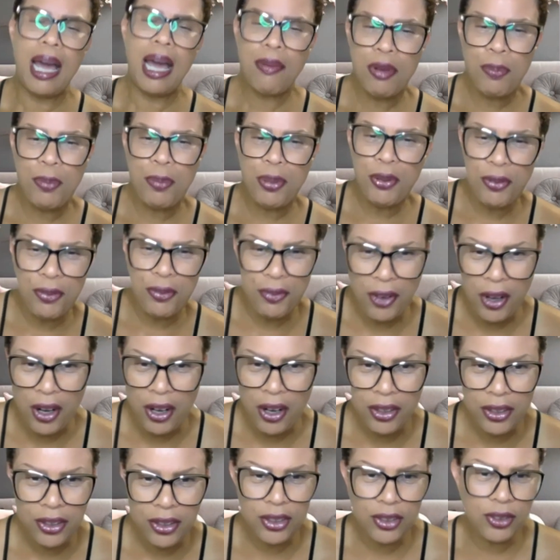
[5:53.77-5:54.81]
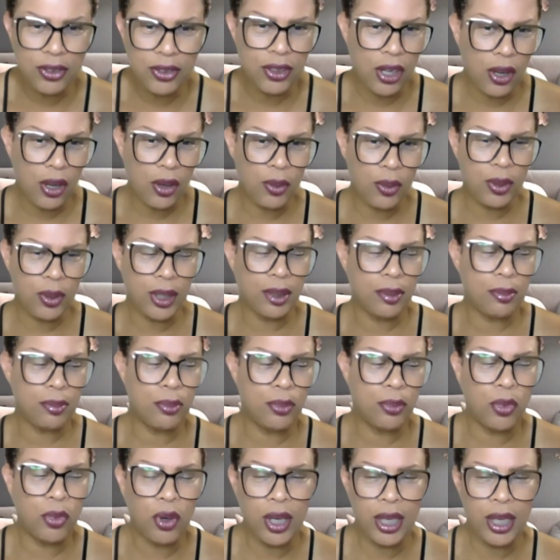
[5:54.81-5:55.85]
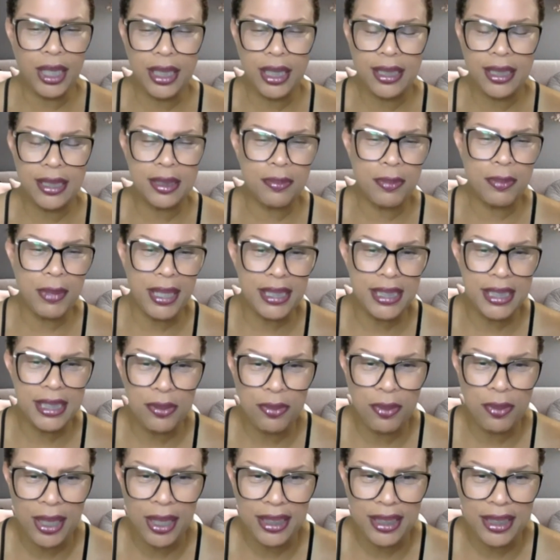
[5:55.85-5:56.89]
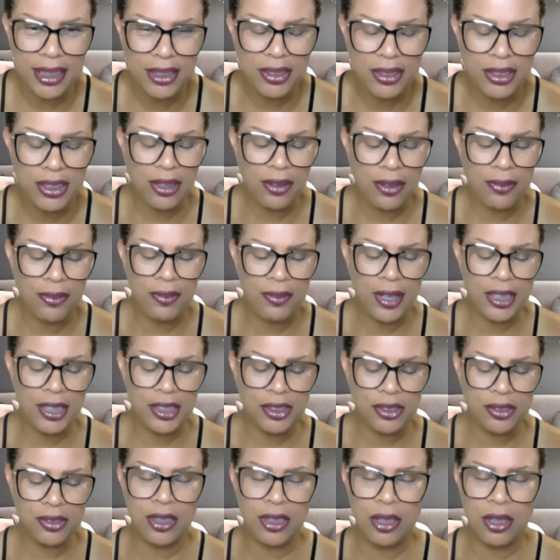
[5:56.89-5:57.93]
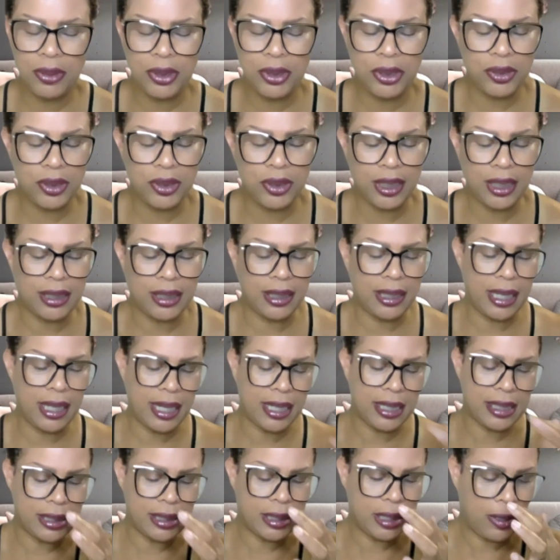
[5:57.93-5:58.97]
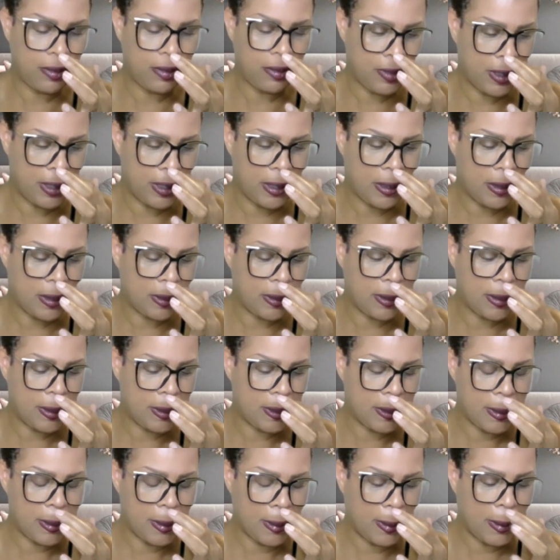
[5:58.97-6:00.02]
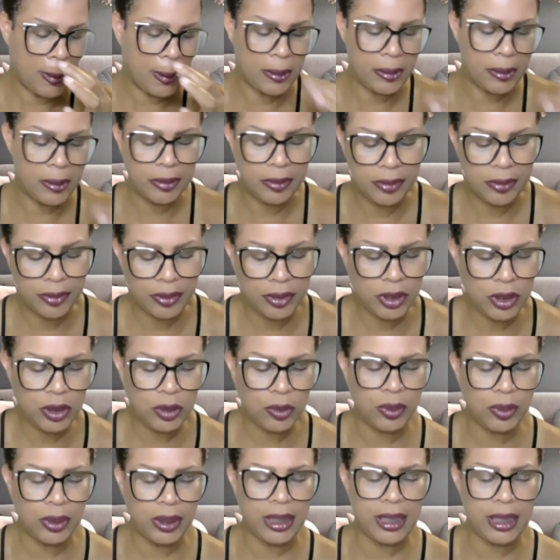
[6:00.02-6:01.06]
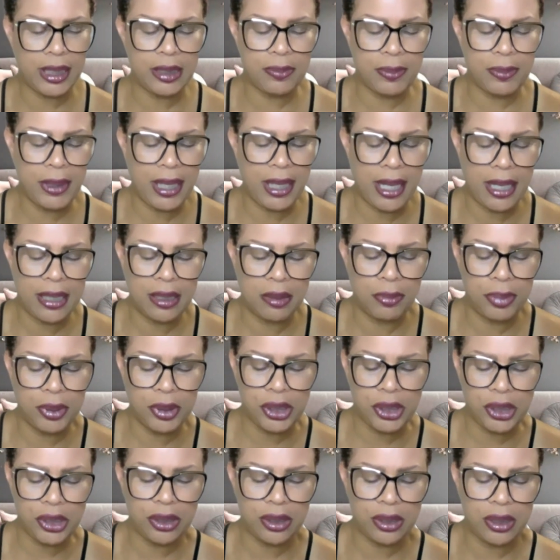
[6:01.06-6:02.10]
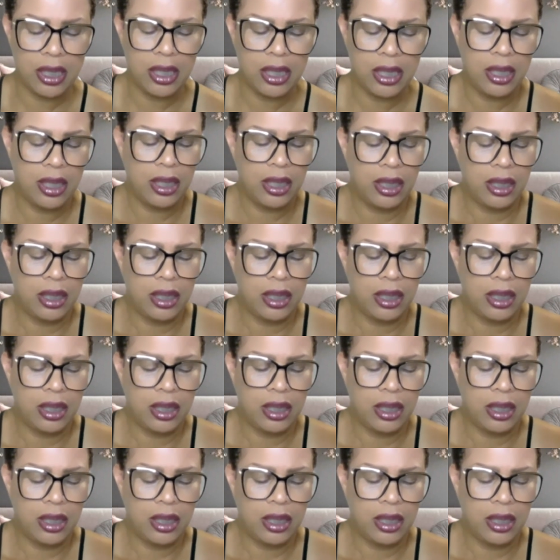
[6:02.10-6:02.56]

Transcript: I would prefer, Morgan is messy right there in your face. You know what you're getting. Ashley over here, doing things behind the bushes.